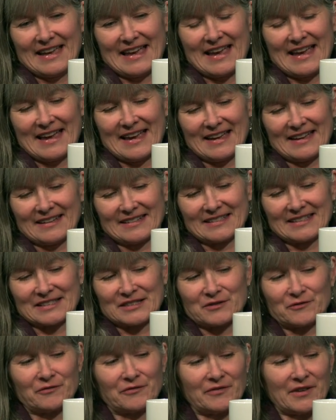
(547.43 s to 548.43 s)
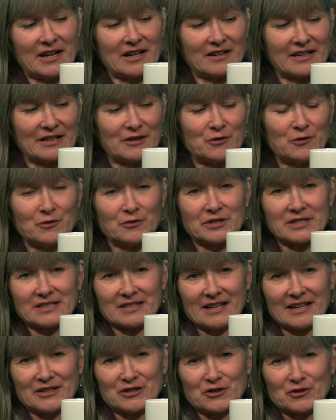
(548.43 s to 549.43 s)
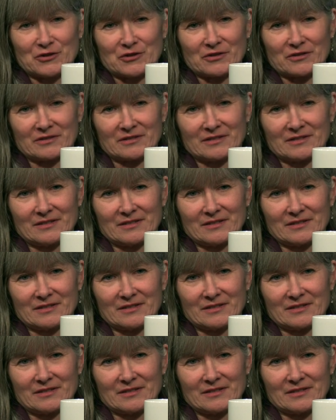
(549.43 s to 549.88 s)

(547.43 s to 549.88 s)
And it's very, who designed your